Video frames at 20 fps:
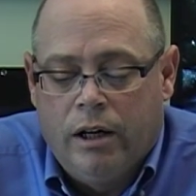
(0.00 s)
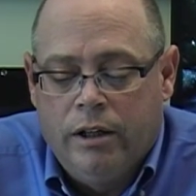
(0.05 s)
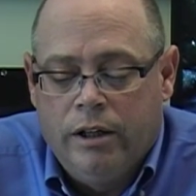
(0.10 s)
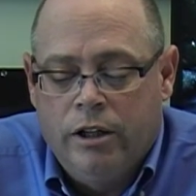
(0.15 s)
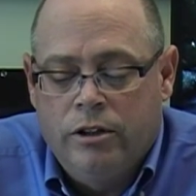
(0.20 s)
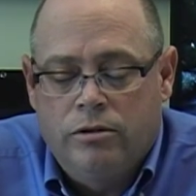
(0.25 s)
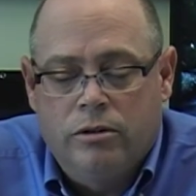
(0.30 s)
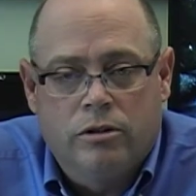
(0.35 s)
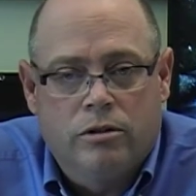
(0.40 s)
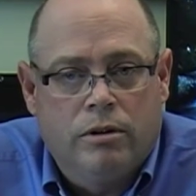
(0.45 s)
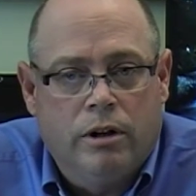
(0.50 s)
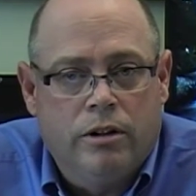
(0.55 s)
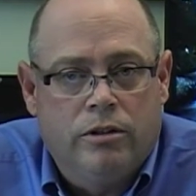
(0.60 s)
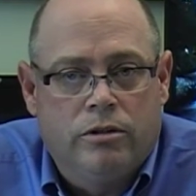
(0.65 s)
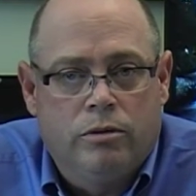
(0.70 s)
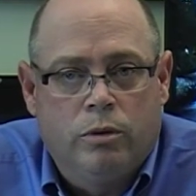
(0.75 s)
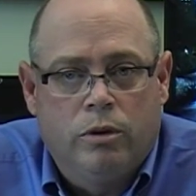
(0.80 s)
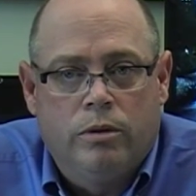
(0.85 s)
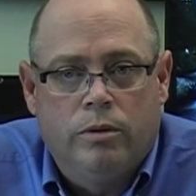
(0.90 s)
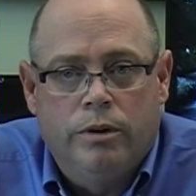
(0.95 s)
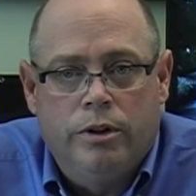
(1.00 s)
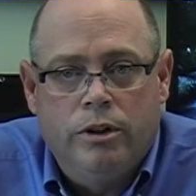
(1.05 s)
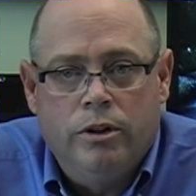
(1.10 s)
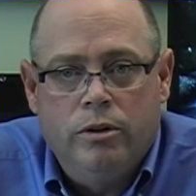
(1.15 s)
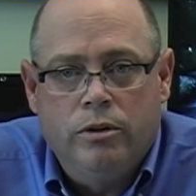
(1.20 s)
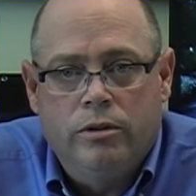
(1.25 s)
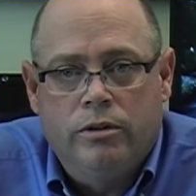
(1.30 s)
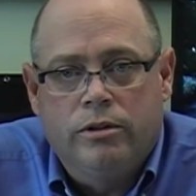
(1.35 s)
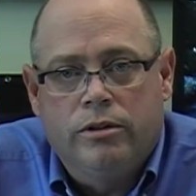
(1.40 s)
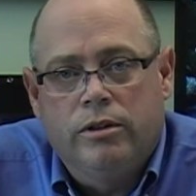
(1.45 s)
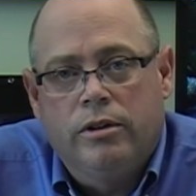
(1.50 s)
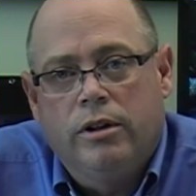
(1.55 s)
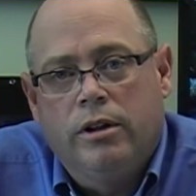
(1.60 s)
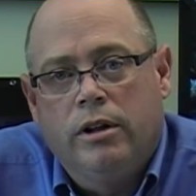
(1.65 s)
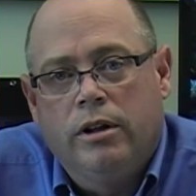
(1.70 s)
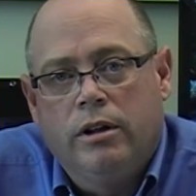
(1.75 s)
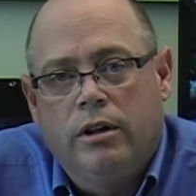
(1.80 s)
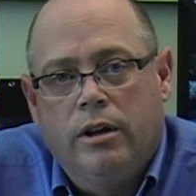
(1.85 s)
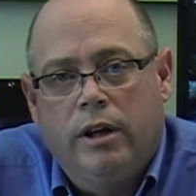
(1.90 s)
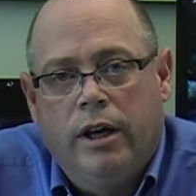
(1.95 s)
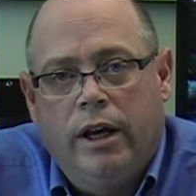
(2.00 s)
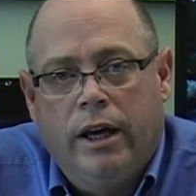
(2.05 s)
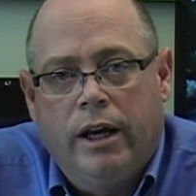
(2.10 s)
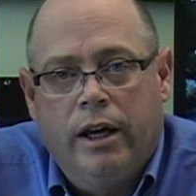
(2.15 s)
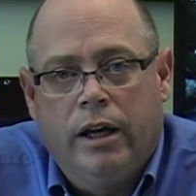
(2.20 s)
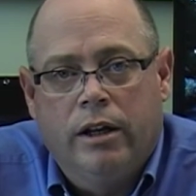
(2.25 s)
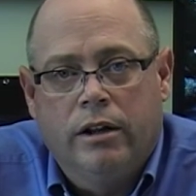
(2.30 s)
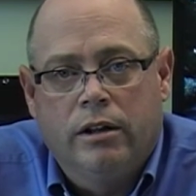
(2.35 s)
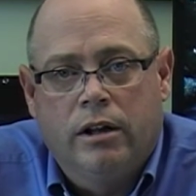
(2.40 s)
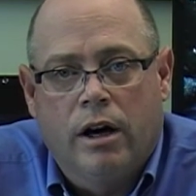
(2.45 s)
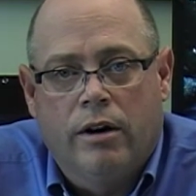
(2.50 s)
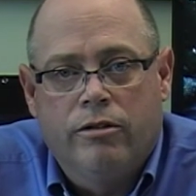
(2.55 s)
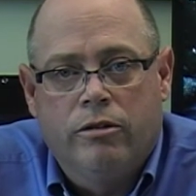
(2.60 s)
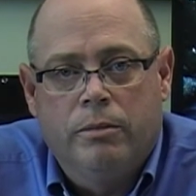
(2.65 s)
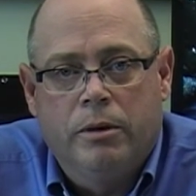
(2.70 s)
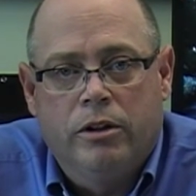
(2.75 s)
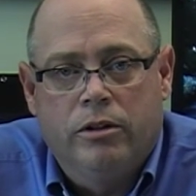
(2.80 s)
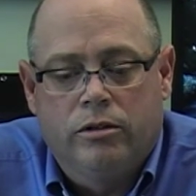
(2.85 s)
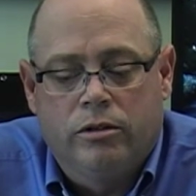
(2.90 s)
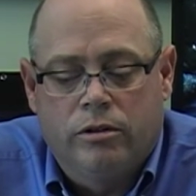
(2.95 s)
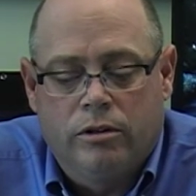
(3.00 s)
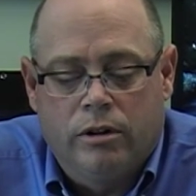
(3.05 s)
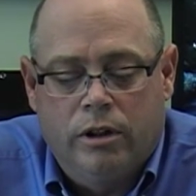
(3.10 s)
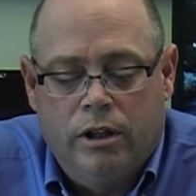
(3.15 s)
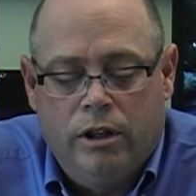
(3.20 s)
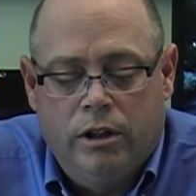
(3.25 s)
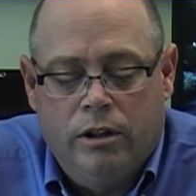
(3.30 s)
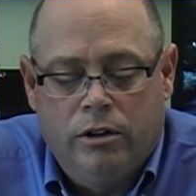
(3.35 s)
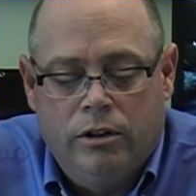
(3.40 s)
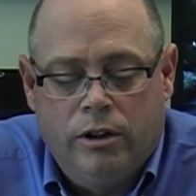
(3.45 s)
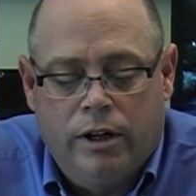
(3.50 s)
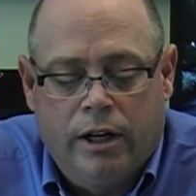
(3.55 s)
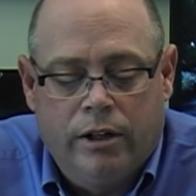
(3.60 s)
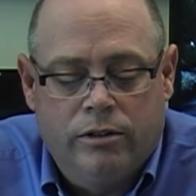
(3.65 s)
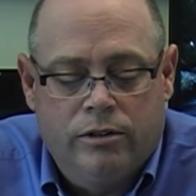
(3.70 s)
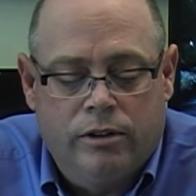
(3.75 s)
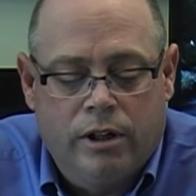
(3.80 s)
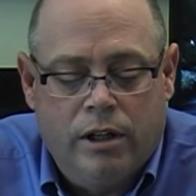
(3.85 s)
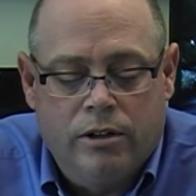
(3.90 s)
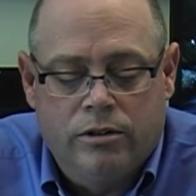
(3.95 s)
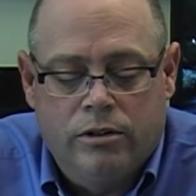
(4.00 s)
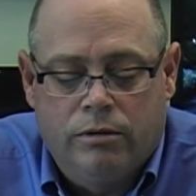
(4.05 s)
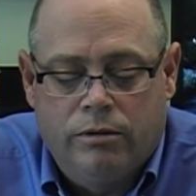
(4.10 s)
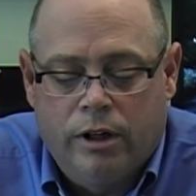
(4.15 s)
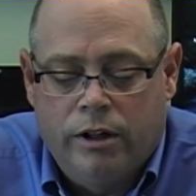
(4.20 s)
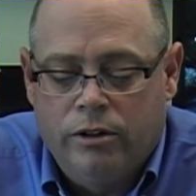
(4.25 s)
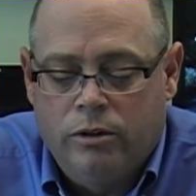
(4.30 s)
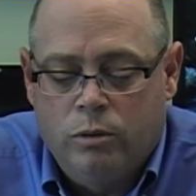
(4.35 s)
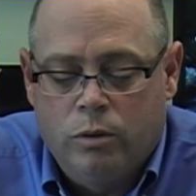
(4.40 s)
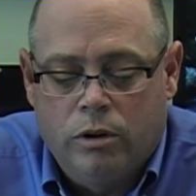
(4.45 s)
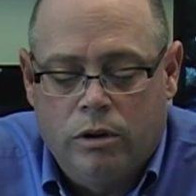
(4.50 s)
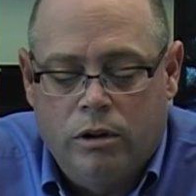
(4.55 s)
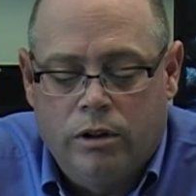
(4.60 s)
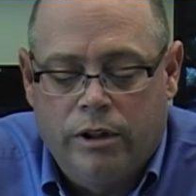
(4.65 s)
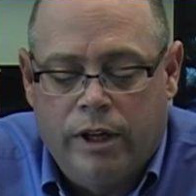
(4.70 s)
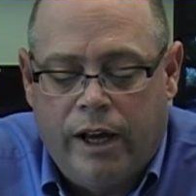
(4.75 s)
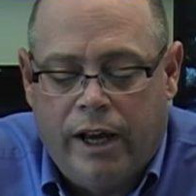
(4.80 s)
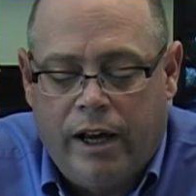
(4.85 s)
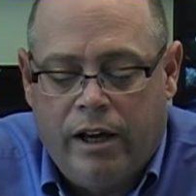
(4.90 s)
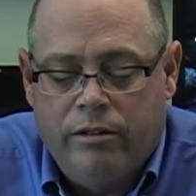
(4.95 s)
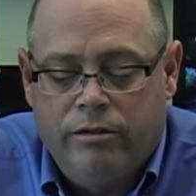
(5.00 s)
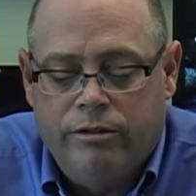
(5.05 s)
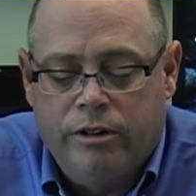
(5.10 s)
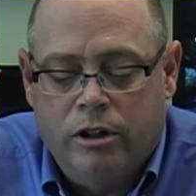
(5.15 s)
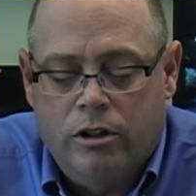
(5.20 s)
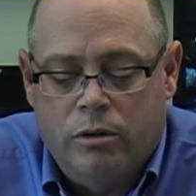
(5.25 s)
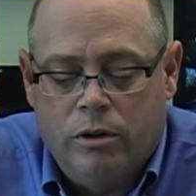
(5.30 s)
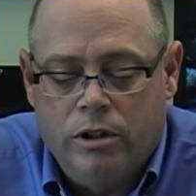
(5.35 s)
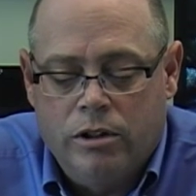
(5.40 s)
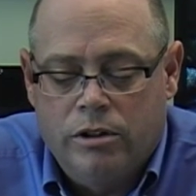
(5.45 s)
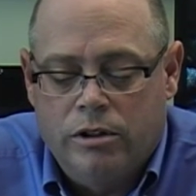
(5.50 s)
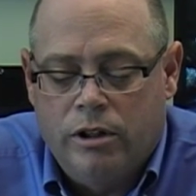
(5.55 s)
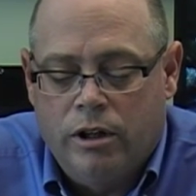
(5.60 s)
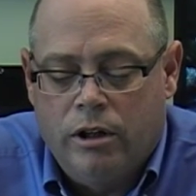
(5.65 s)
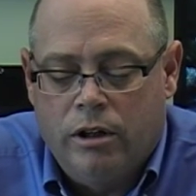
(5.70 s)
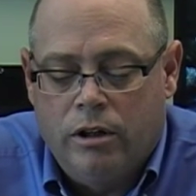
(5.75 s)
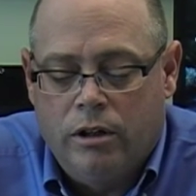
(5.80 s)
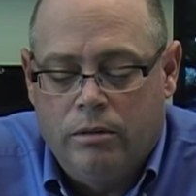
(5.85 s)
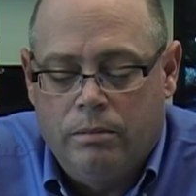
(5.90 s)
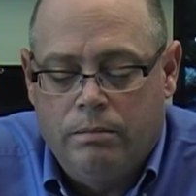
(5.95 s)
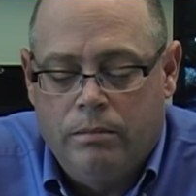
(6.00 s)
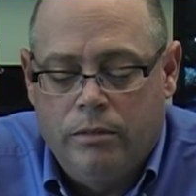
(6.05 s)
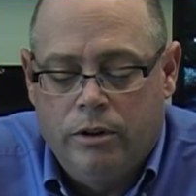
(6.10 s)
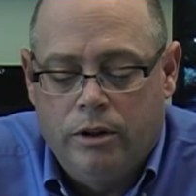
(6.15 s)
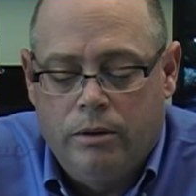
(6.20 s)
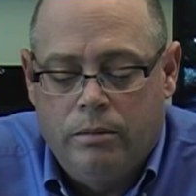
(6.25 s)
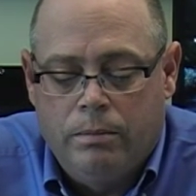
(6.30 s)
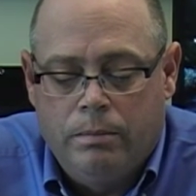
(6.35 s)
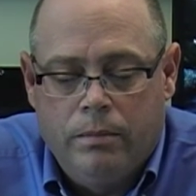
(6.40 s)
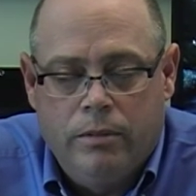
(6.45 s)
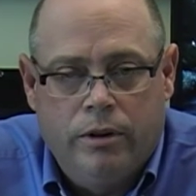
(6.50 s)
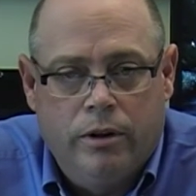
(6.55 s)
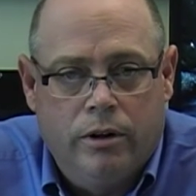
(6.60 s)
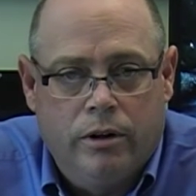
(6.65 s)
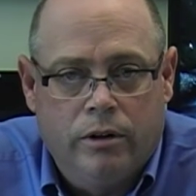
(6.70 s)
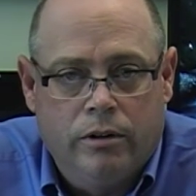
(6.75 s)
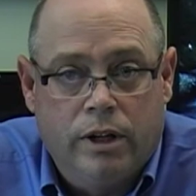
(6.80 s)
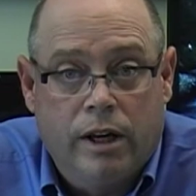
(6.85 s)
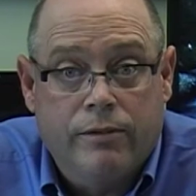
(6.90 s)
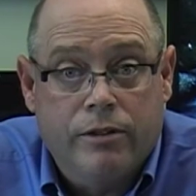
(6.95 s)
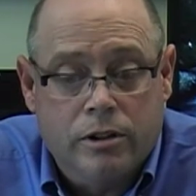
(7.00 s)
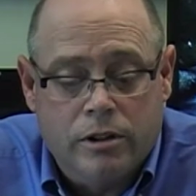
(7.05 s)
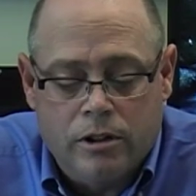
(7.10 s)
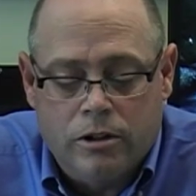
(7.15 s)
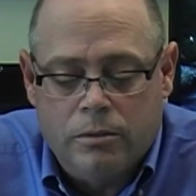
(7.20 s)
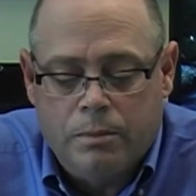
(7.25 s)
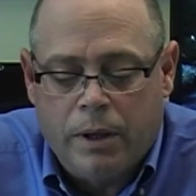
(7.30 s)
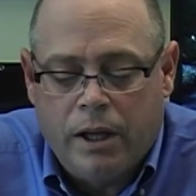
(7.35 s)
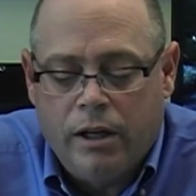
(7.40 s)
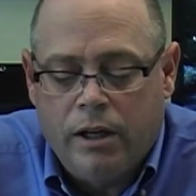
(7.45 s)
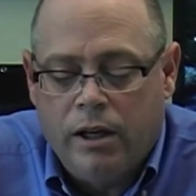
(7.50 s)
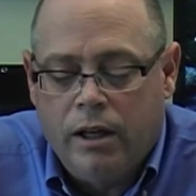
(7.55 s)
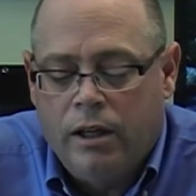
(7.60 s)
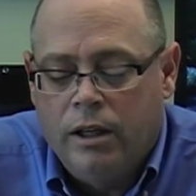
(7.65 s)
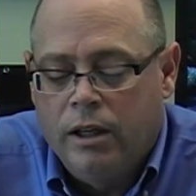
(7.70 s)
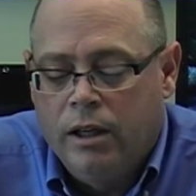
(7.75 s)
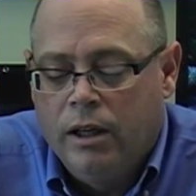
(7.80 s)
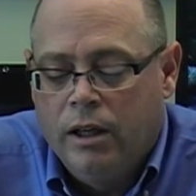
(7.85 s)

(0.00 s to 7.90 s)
Interest rates were reduced, and governments in the United States and around the world have increased their deficit spending.